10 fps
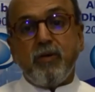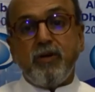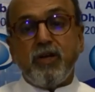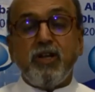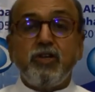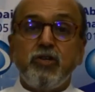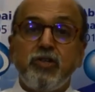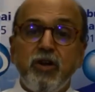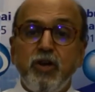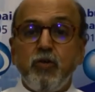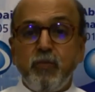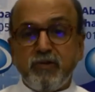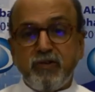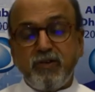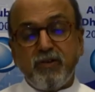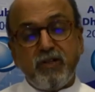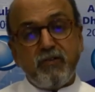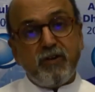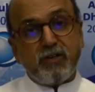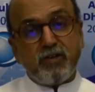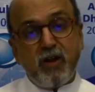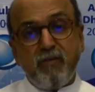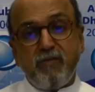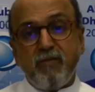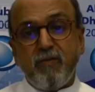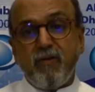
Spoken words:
decreased to 32% in the first half